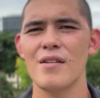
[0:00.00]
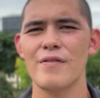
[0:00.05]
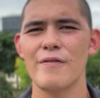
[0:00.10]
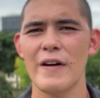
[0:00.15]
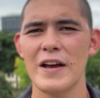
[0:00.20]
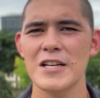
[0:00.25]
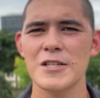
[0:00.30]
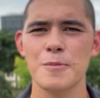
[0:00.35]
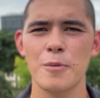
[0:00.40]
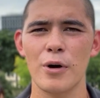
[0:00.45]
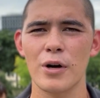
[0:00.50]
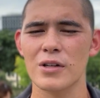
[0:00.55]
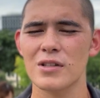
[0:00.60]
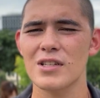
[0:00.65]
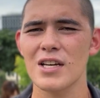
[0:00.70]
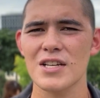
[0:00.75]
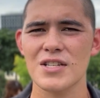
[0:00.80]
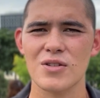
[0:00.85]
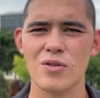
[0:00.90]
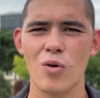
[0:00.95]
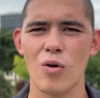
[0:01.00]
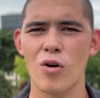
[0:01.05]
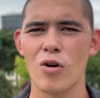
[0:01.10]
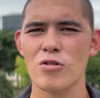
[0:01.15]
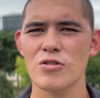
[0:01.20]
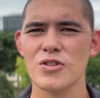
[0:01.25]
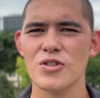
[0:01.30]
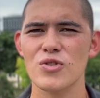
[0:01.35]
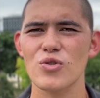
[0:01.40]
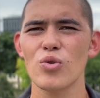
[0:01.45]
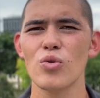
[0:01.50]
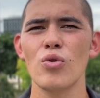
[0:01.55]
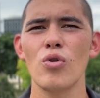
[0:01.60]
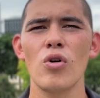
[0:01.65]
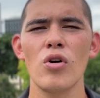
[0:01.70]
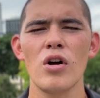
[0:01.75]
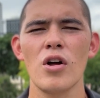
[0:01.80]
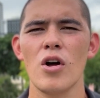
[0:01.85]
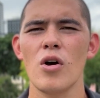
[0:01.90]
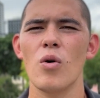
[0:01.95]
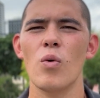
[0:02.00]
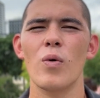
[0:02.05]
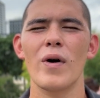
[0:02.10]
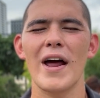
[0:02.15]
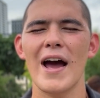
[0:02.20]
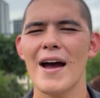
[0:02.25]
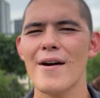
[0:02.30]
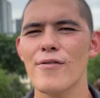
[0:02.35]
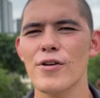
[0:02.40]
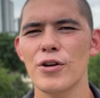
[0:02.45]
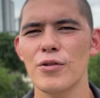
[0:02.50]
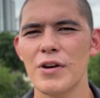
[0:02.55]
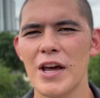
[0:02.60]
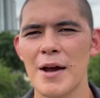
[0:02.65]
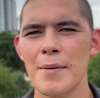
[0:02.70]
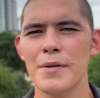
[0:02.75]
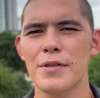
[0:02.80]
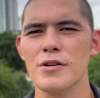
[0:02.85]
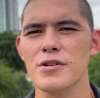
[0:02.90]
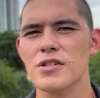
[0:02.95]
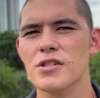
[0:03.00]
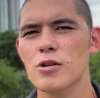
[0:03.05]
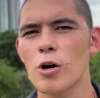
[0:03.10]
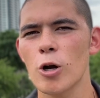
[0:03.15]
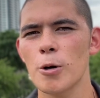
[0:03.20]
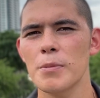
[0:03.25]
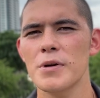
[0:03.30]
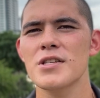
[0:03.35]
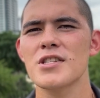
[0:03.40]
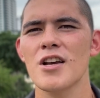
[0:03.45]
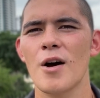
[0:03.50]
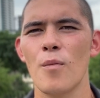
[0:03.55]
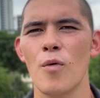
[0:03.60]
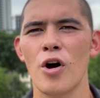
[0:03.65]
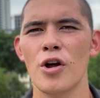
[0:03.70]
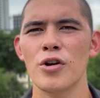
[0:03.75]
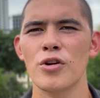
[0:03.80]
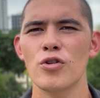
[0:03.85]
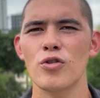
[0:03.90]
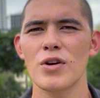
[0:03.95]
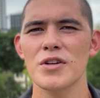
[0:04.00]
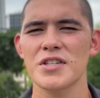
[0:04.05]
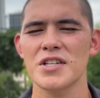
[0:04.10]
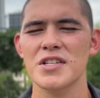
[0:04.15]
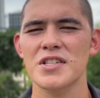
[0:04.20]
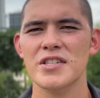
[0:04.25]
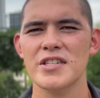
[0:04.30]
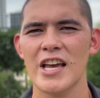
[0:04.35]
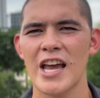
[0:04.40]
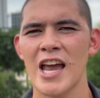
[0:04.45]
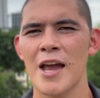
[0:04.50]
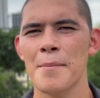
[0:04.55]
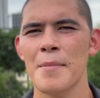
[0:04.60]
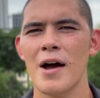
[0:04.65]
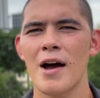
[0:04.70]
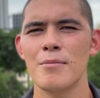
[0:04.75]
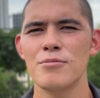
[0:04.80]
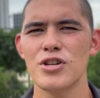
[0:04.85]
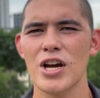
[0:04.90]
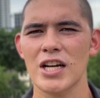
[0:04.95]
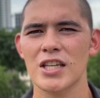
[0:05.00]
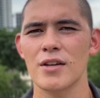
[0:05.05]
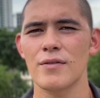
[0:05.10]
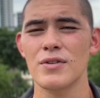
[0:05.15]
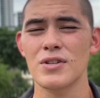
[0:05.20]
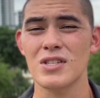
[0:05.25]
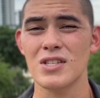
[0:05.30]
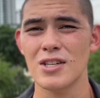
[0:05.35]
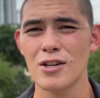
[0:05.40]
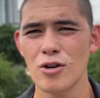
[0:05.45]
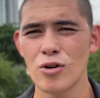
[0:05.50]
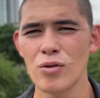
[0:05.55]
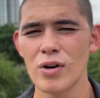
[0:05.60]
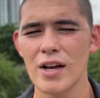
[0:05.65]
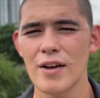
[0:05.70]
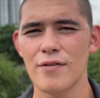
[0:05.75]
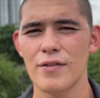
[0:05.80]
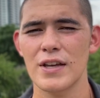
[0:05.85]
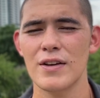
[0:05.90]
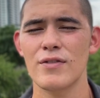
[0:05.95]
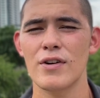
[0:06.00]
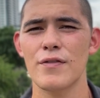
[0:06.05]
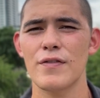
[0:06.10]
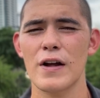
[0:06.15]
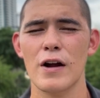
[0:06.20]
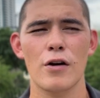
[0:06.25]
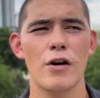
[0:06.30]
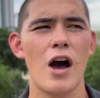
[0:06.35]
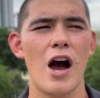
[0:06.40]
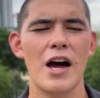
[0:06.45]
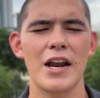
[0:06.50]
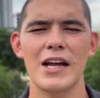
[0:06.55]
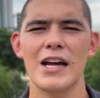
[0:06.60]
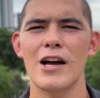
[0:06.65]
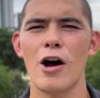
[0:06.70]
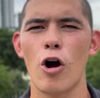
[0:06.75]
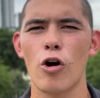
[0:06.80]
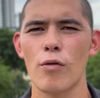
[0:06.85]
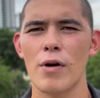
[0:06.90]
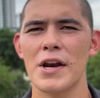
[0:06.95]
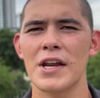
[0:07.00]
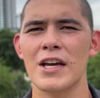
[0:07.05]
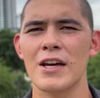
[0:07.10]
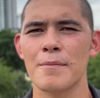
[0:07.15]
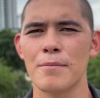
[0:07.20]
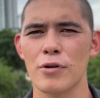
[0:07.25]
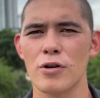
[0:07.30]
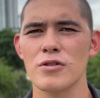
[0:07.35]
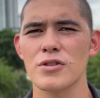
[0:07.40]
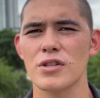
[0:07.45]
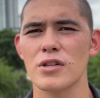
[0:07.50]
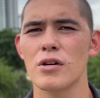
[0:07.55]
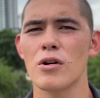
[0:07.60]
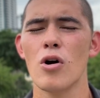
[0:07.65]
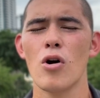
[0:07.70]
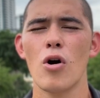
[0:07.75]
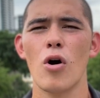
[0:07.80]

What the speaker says: Facebook, Discord, SKOOL, whatever you name it, there's going to be someone who has the same objective as you, even if they are not already in person.